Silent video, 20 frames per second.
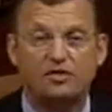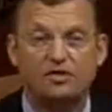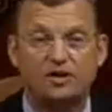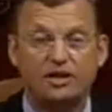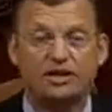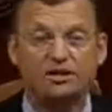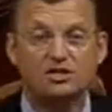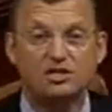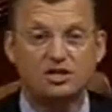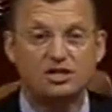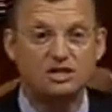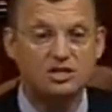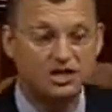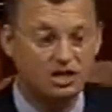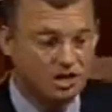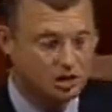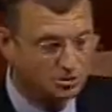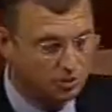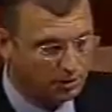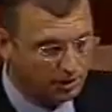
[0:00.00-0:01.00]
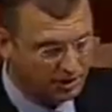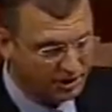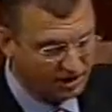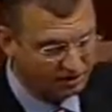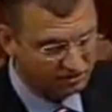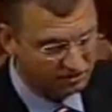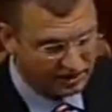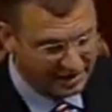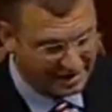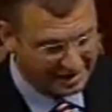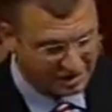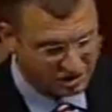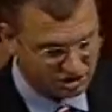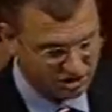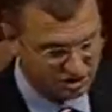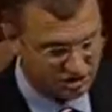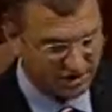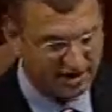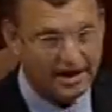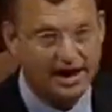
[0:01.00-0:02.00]
this is these beliefs that I
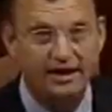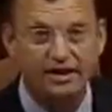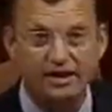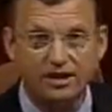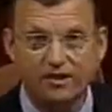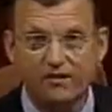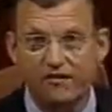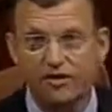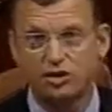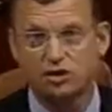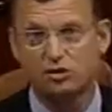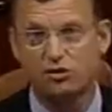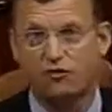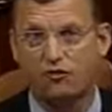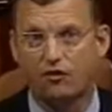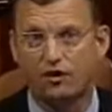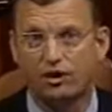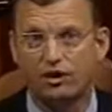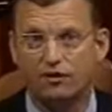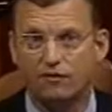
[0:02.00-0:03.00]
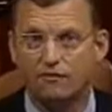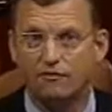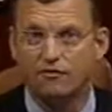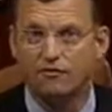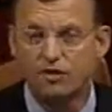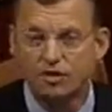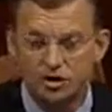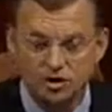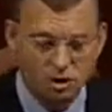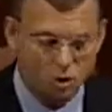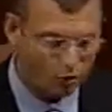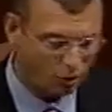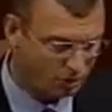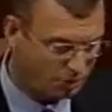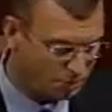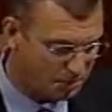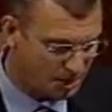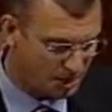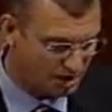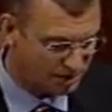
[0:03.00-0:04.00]
just laid out, individual freedom, fiscal
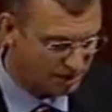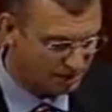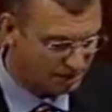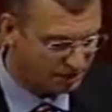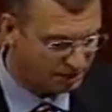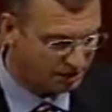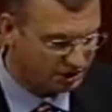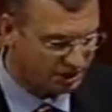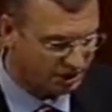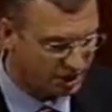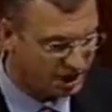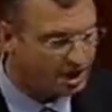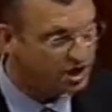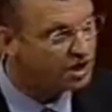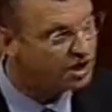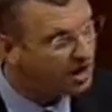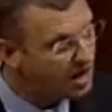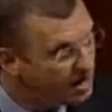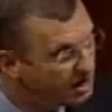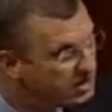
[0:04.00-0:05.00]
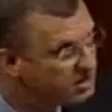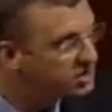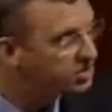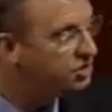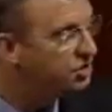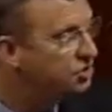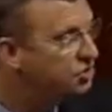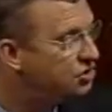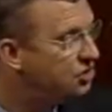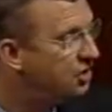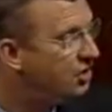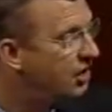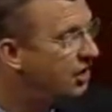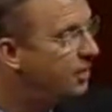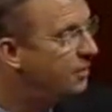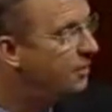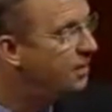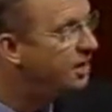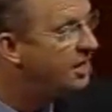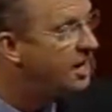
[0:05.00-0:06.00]
responsibility, constitutionally
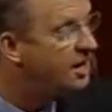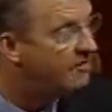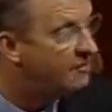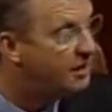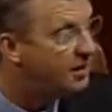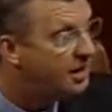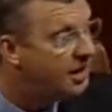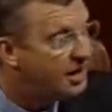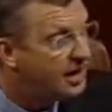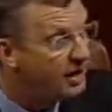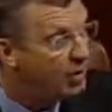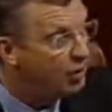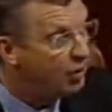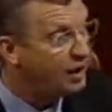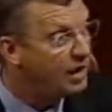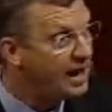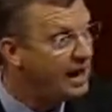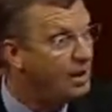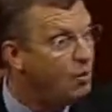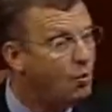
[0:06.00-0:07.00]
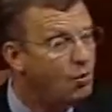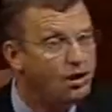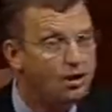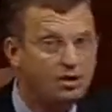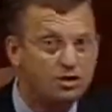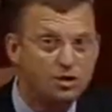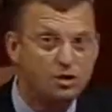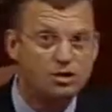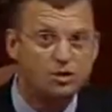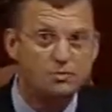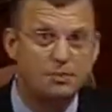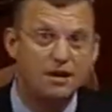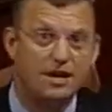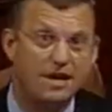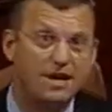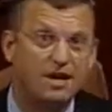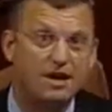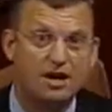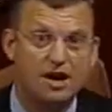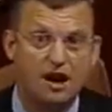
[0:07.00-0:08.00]
limited government. And what I want to do is
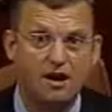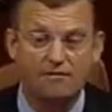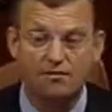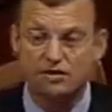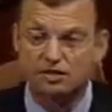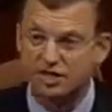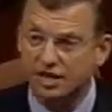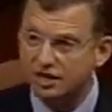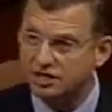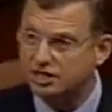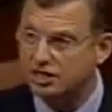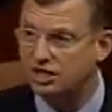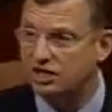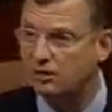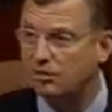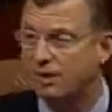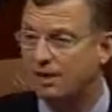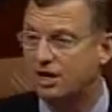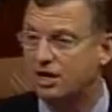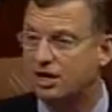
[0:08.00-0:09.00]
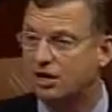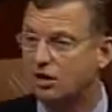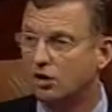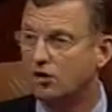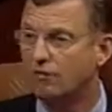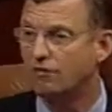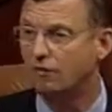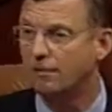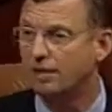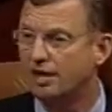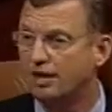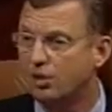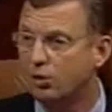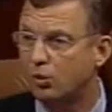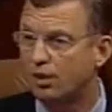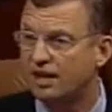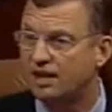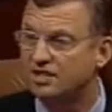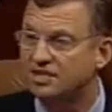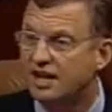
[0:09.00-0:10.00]
begin a conversation, it may occur over many
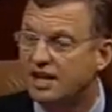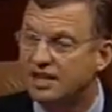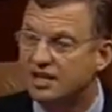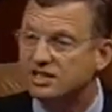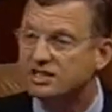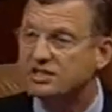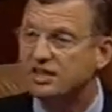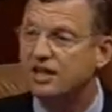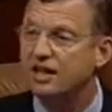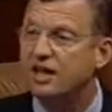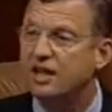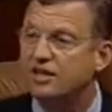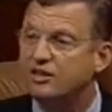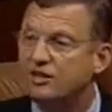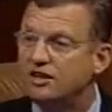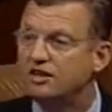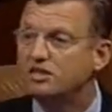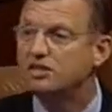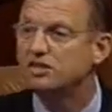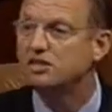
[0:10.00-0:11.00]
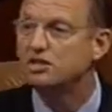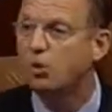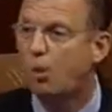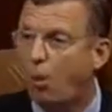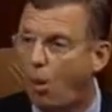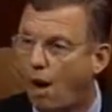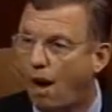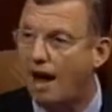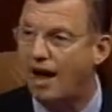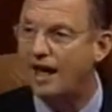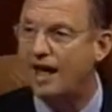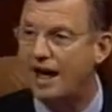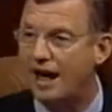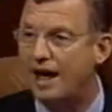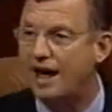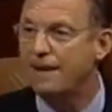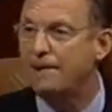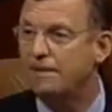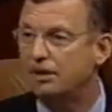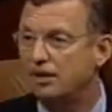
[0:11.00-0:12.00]
weeks, is saying, this is why
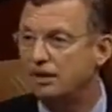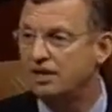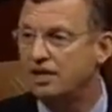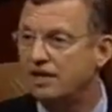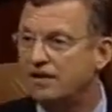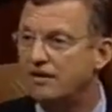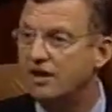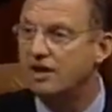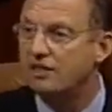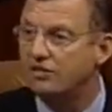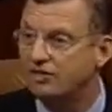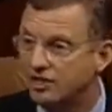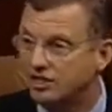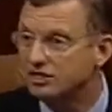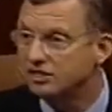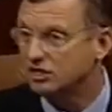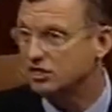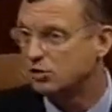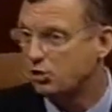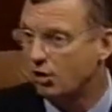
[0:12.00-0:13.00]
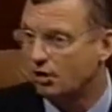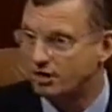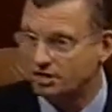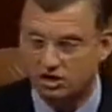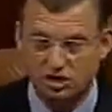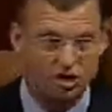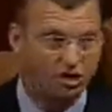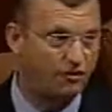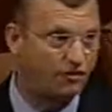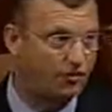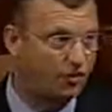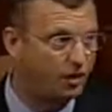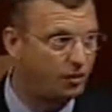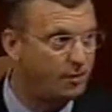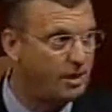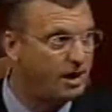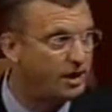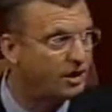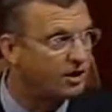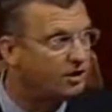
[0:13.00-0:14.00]
I believe this is what is good for
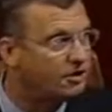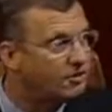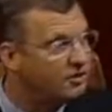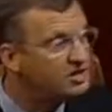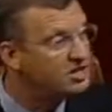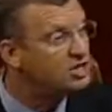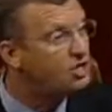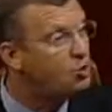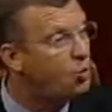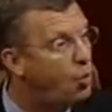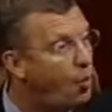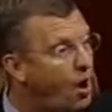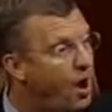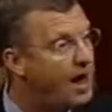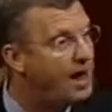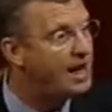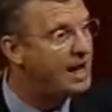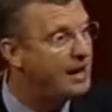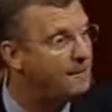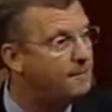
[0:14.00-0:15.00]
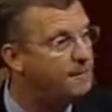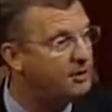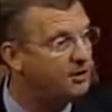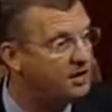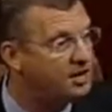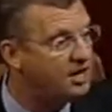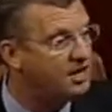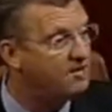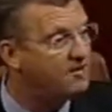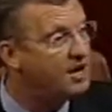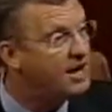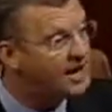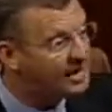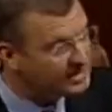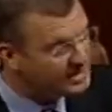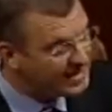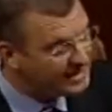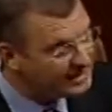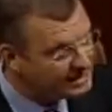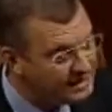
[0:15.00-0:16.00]
America. This is why I believe,
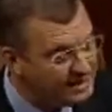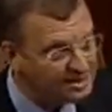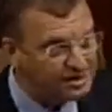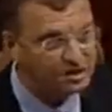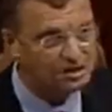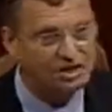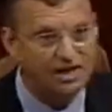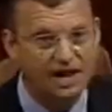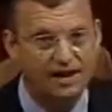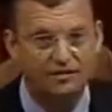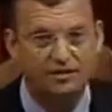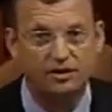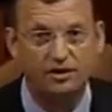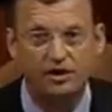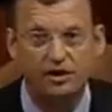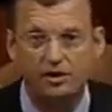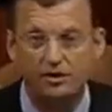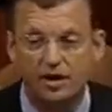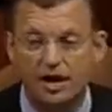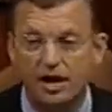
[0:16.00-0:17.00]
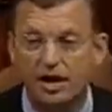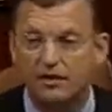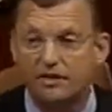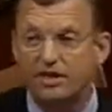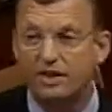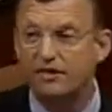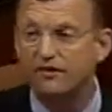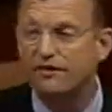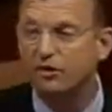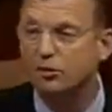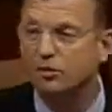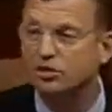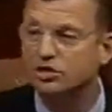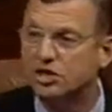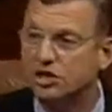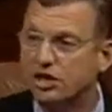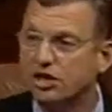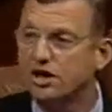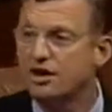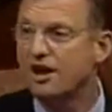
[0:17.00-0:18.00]
as I did this afternoon, that if it was
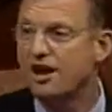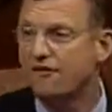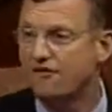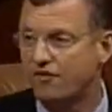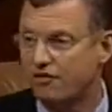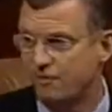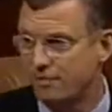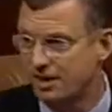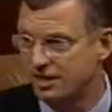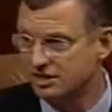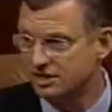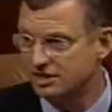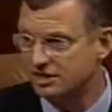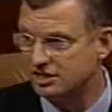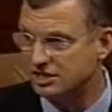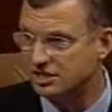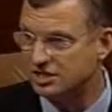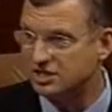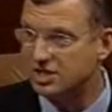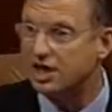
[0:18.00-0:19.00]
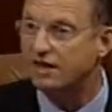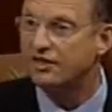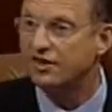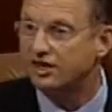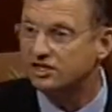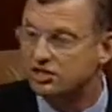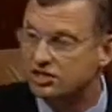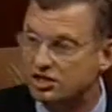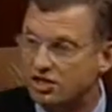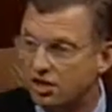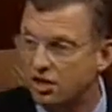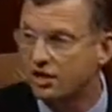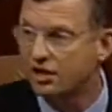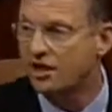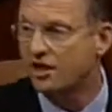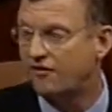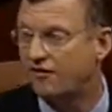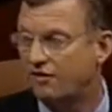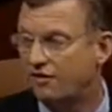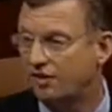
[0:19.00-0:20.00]
good enough for businesses, that it's good
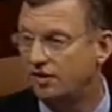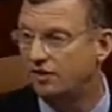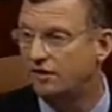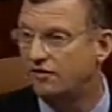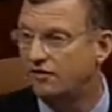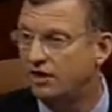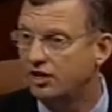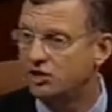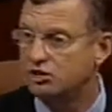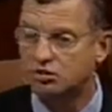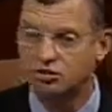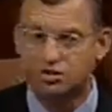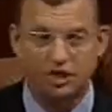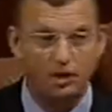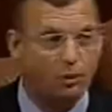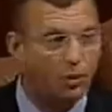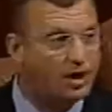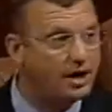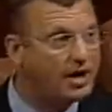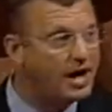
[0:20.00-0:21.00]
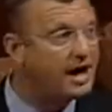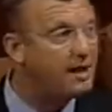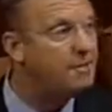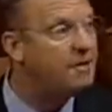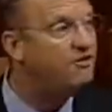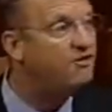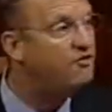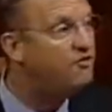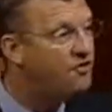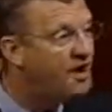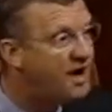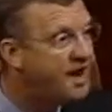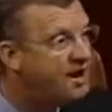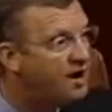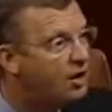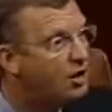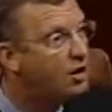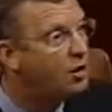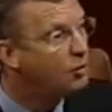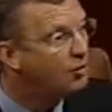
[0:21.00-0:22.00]
enough for individuals, and we've got to be
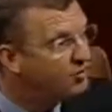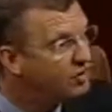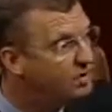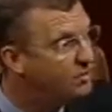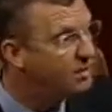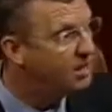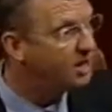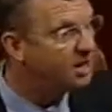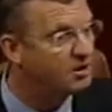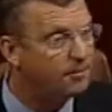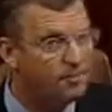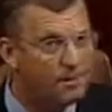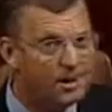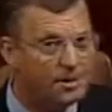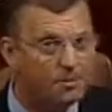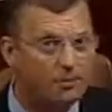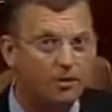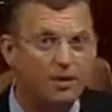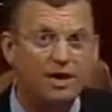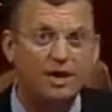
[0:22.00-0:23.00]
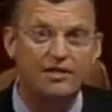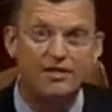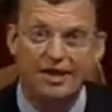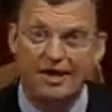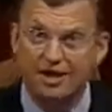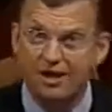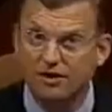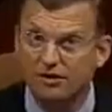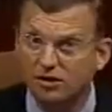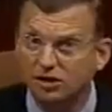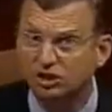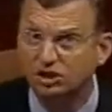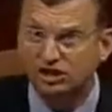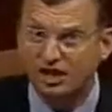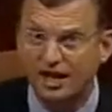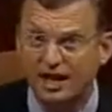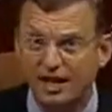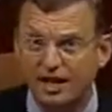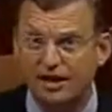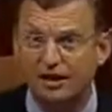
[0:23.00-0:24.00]
fair with the American people. They
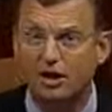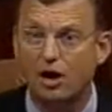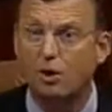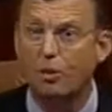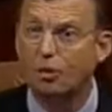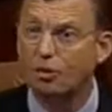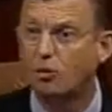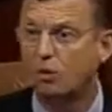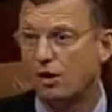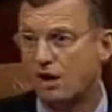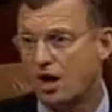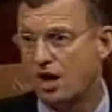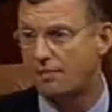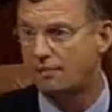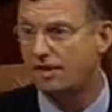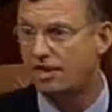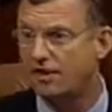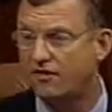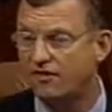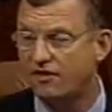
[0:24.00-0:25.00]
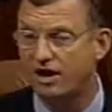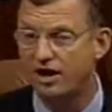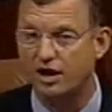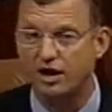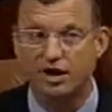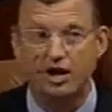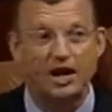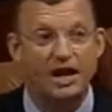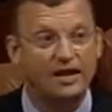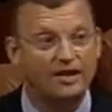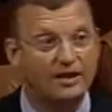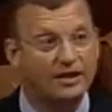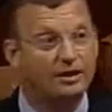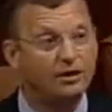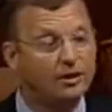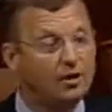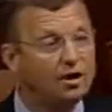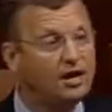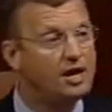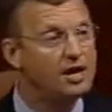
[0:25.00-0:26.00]
understand when we're not being fair, and they
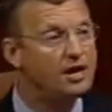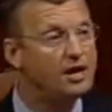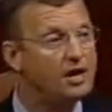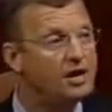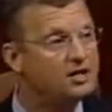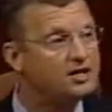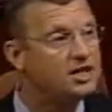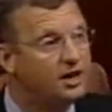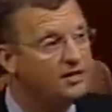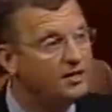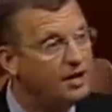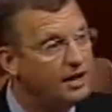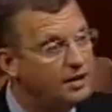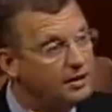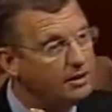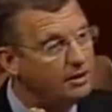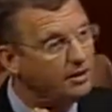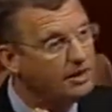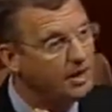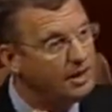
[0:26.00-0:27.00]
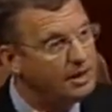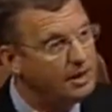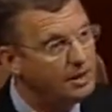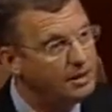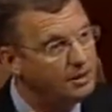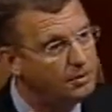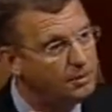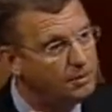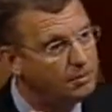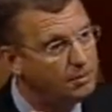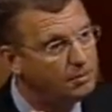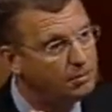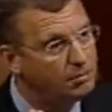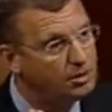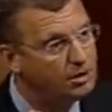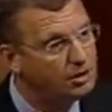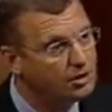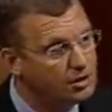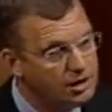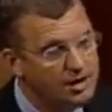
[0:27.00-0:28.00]
look at us, and they
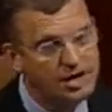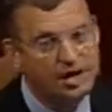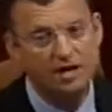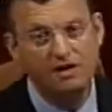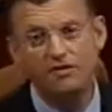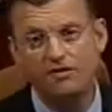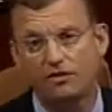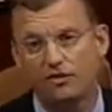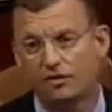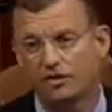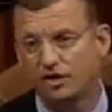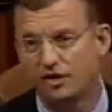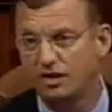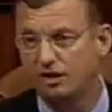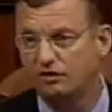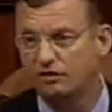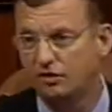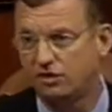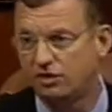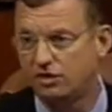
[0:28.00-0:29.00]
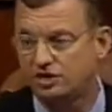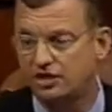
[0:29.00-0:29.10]
believe things that are